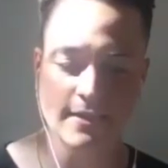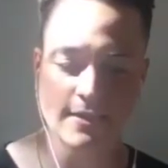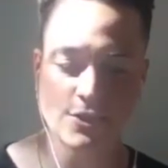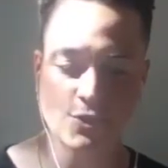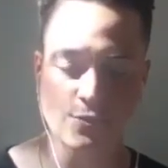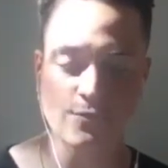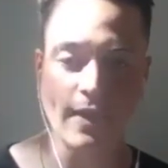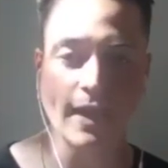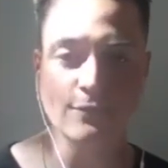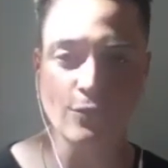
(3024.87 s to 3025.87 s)

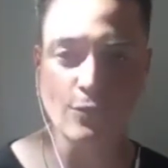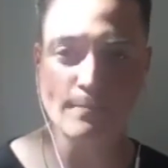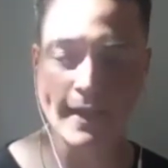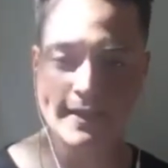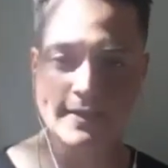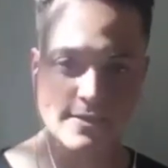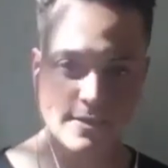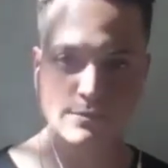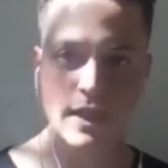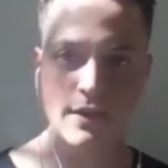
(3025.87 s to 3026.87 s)
survival
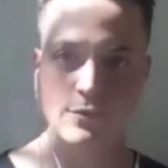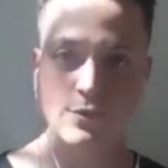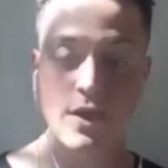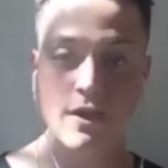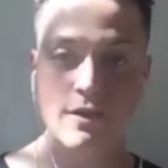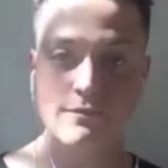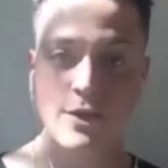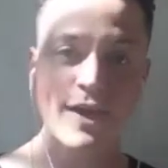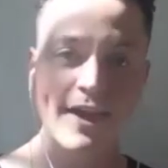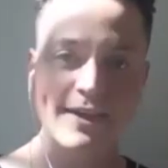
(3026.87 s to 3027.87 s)
mechanism level of,
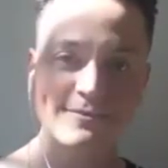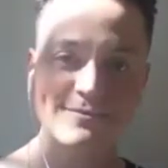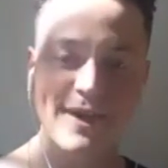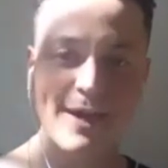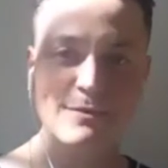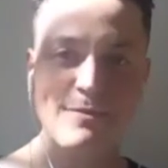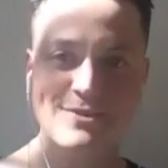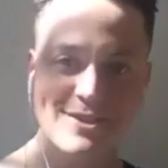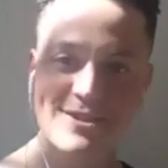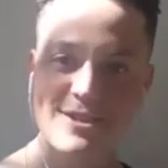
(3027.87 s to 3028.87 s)
okay, I'm about
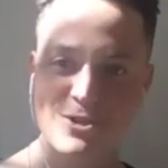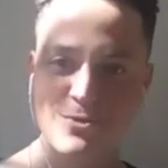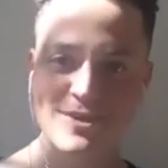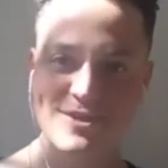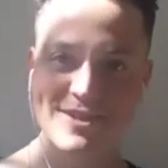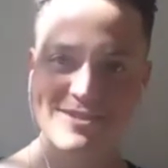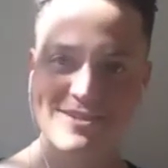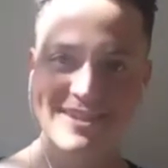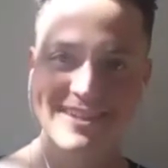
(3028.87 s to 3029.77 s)
to cease to exist.